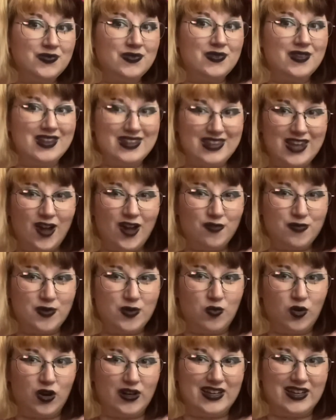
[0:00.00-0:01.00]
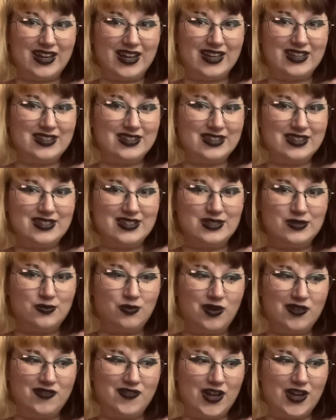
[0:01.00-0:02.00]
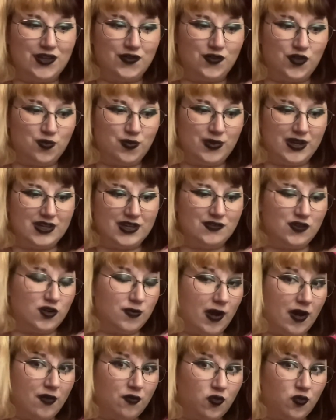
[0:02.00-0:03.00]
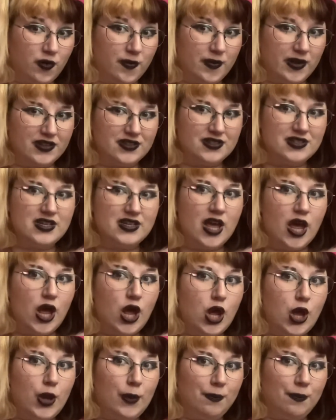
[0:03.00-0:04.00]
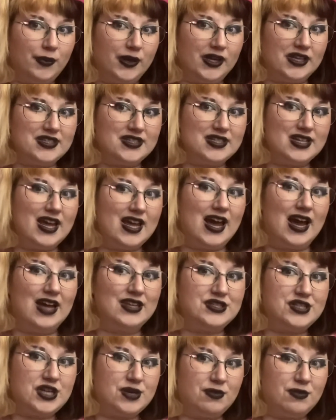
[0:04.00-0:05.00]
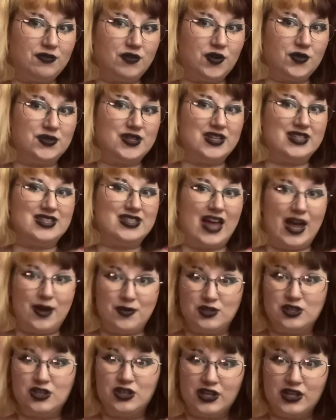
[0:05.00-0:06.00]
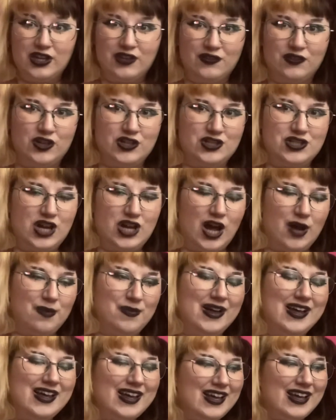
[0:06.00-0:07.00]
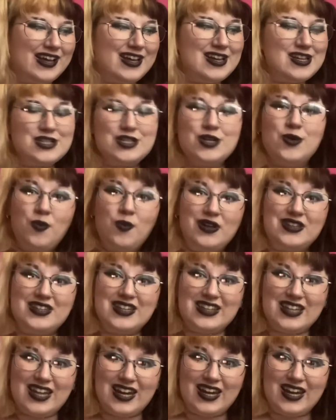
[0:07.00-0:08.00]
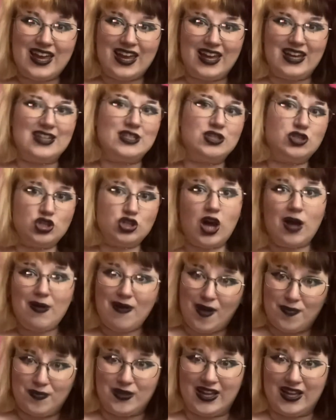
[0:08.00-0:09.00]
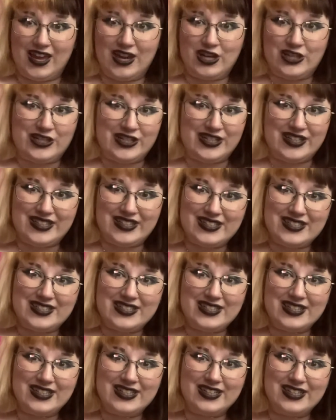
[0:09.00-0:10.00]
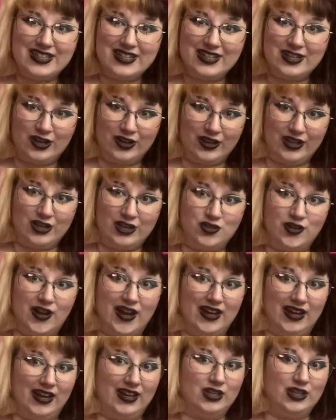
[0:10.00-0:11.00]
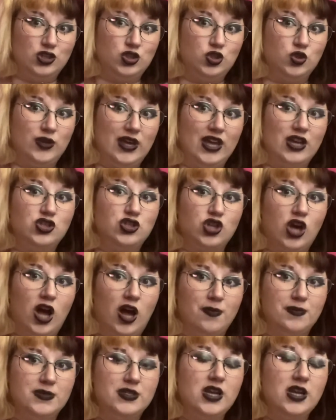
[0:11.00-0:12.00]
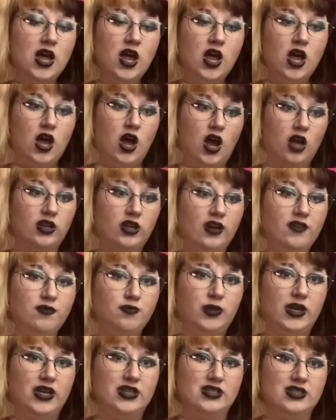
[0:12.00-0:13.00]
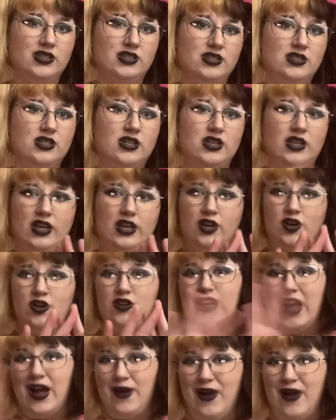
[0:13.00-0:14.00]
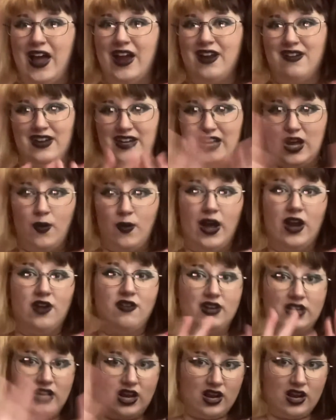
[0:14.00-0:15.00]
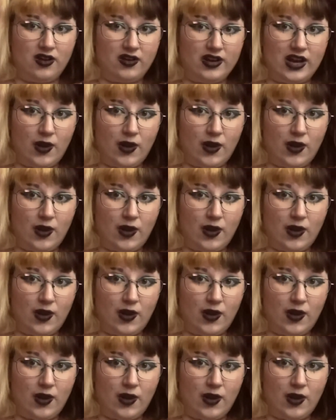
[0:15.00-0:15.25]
Now I've been working at this one fast food place for about 4 months. But at the time I wrote this, I was looking for a job. So one thing that I hate is job applications, or like trying to get jobs. A lot of places like are now hiring, now hiring, now